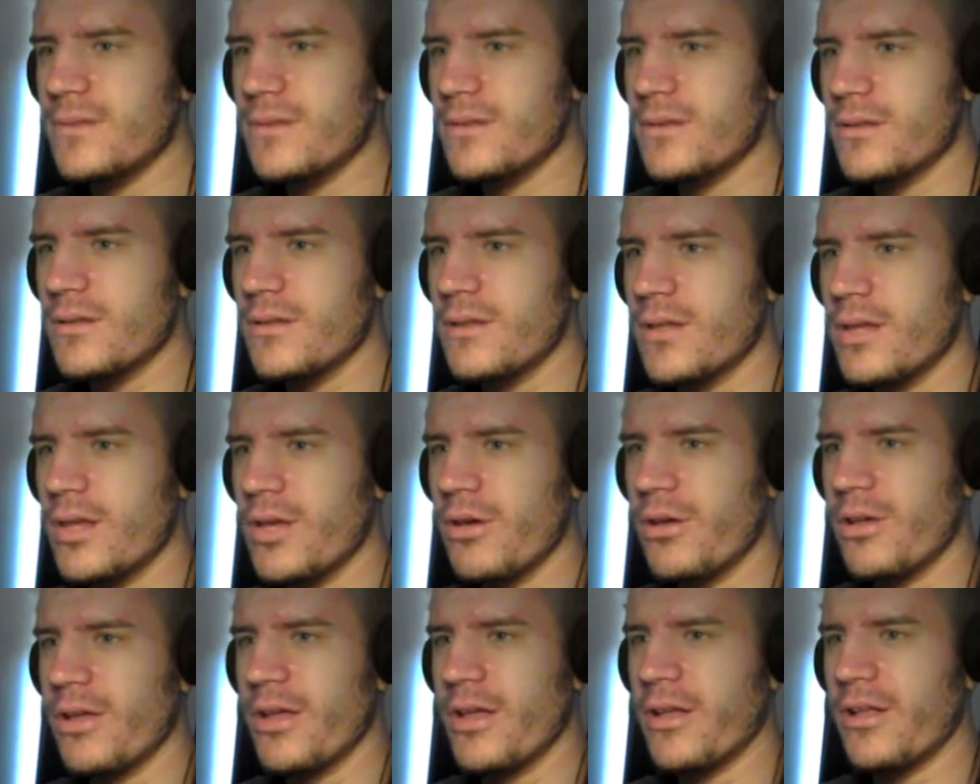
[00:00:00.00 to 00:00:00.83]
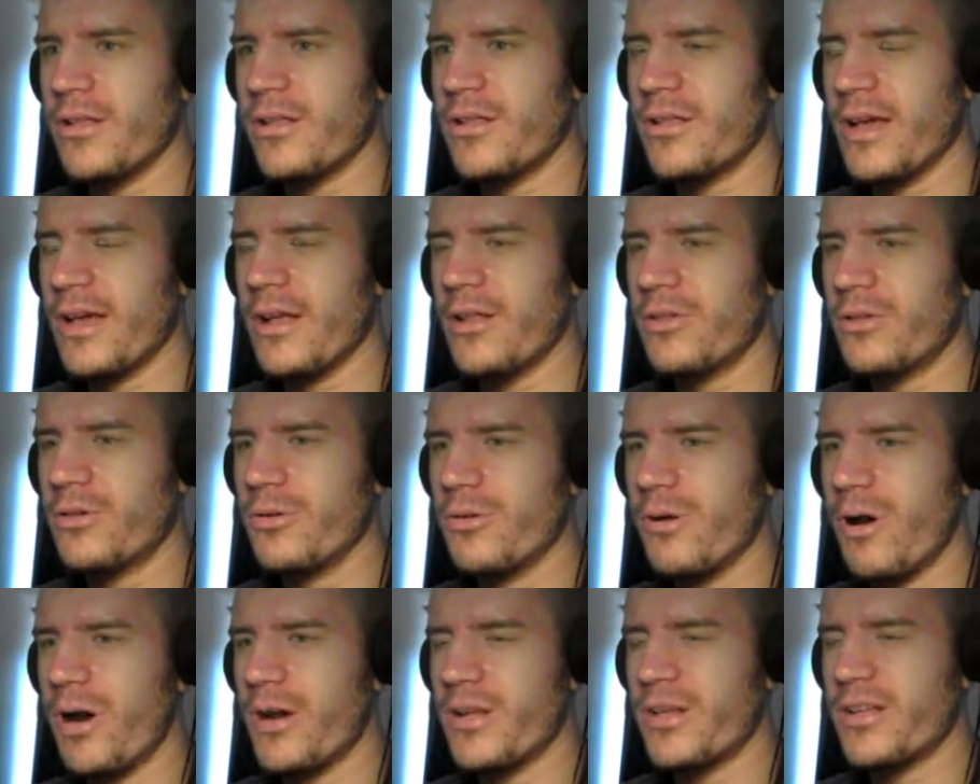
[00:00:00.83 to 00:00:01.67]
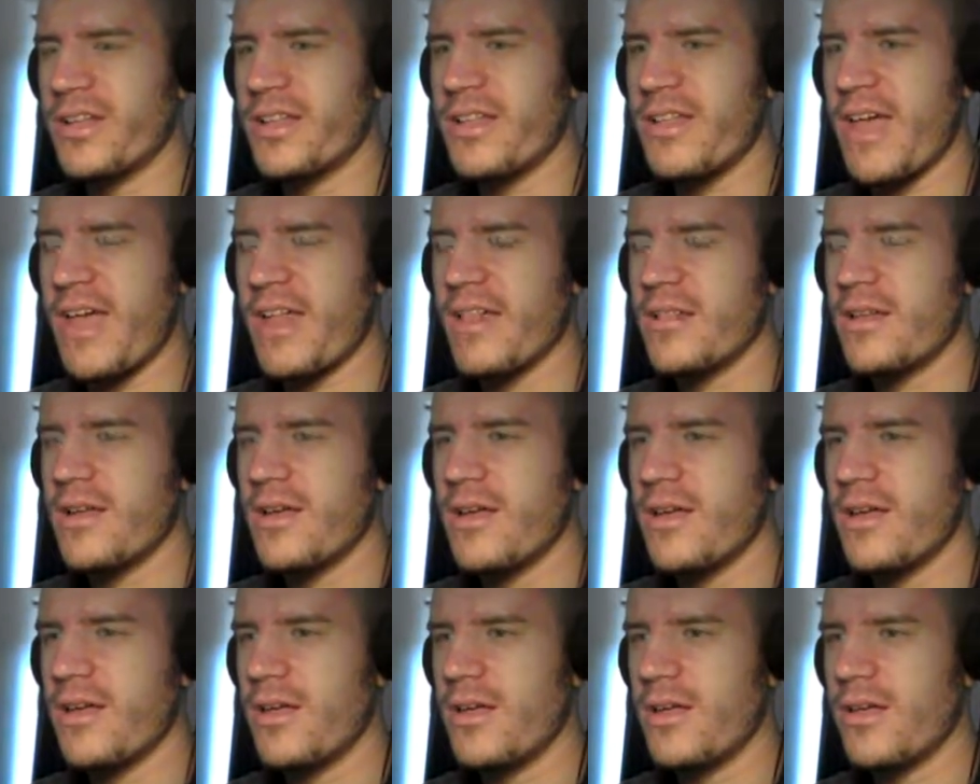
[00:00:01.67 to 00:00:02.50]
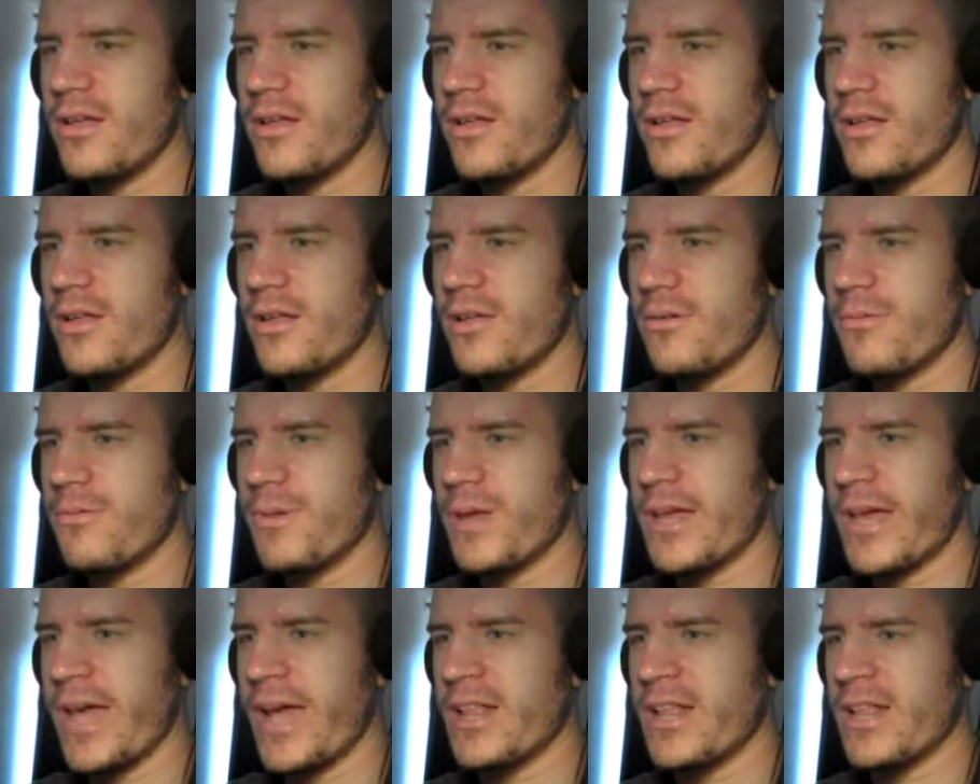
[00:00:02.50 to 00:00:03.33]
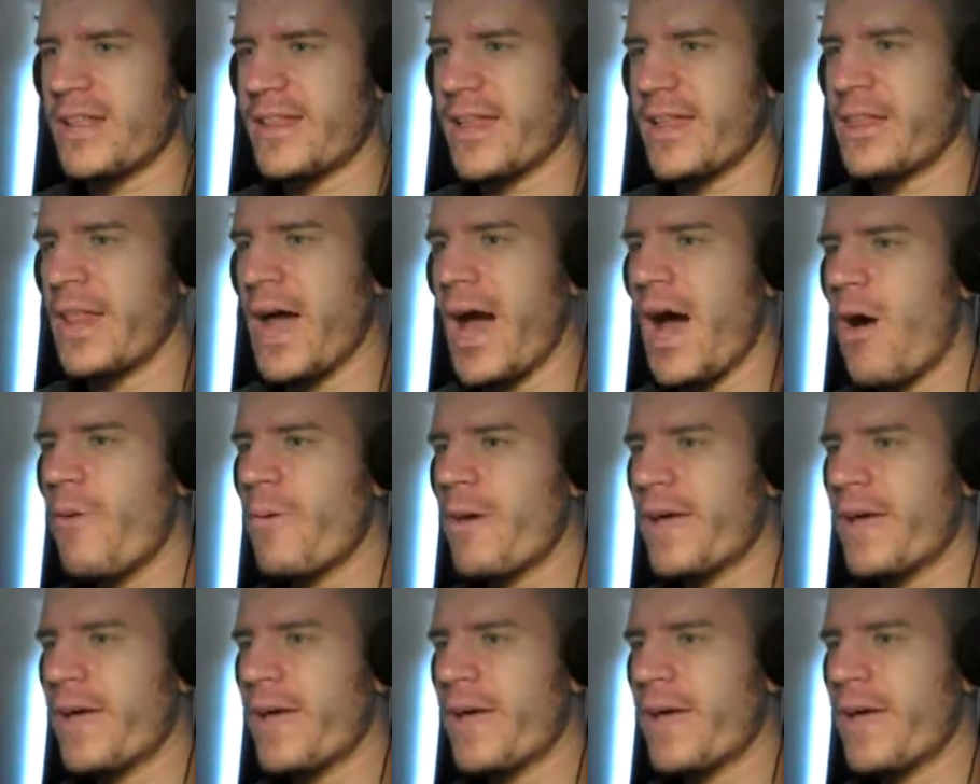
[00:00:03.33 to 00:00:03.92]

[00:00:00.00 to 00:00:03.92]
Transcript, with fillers: you, you they'll do harden and we can now we can